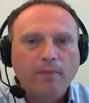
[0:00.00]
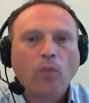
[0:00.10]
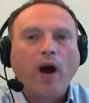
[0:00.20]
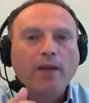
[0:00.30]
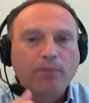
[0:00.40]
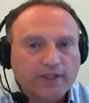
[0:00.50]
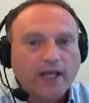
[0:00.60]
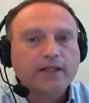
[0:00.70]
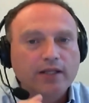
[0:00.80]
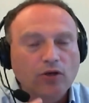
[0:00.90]
while
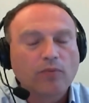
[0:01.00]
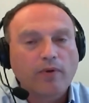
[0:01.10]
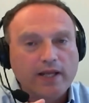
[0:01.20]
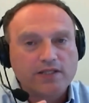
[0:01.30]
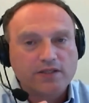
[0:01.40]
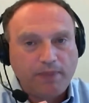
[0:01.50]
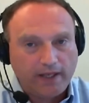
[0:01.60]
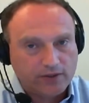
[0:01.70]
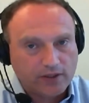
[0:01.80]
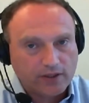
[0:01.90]
protecting human rights
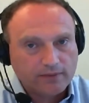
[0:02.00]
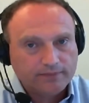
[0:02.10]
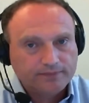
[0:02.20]
better.